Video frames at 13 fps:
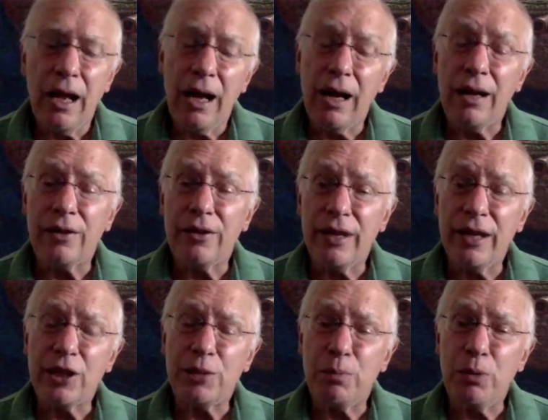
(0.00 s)
The
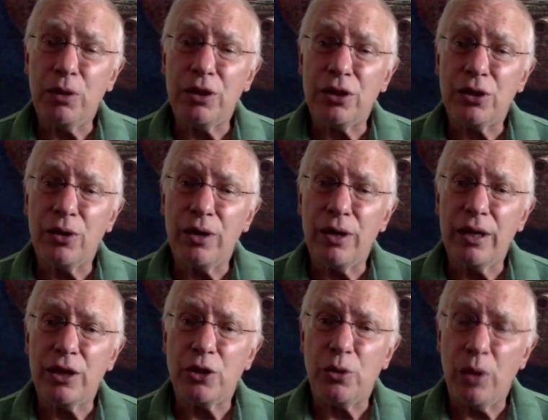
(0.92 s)
next book is
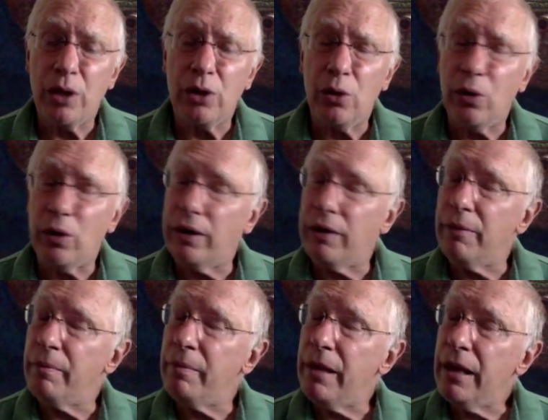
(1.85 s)
Drug Lord,
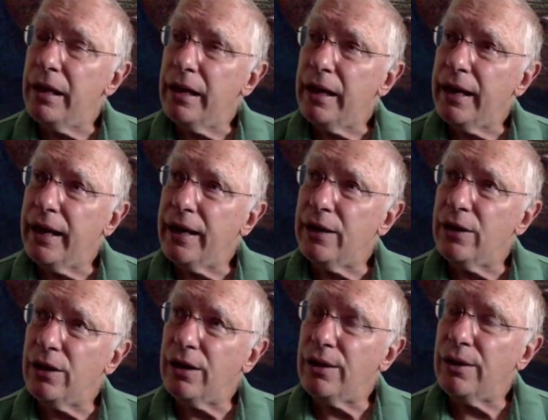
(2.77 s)
and
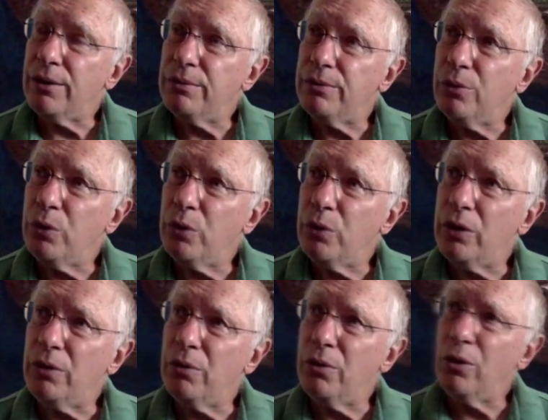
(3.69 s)

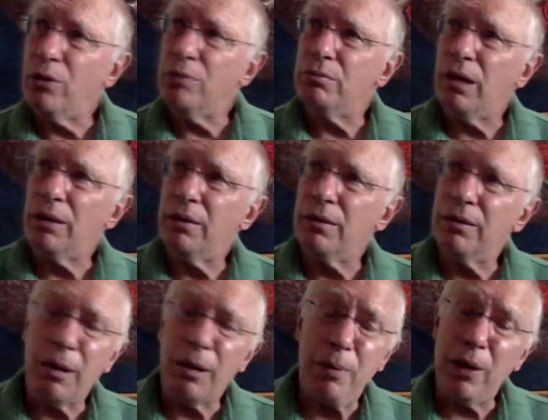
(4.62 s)
we're
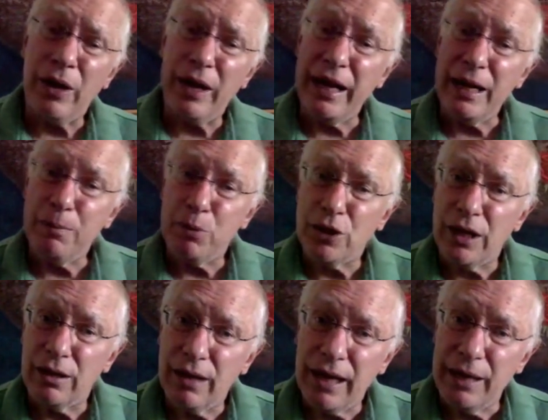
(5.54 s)
about
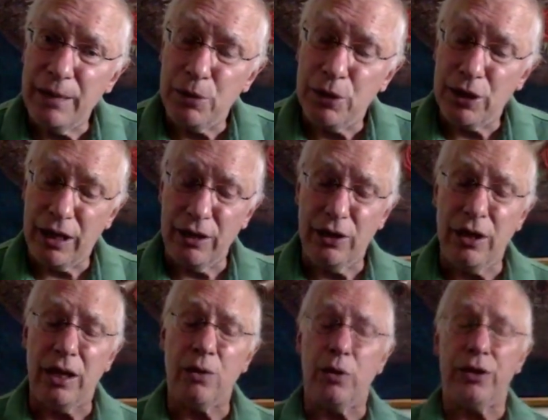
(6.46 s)
80%, 90%
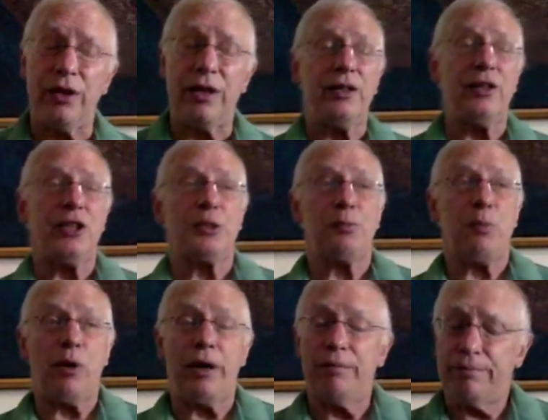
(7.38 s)
done with it at this
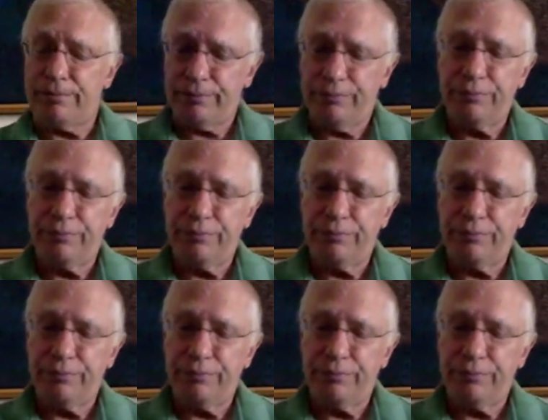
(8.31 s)
point.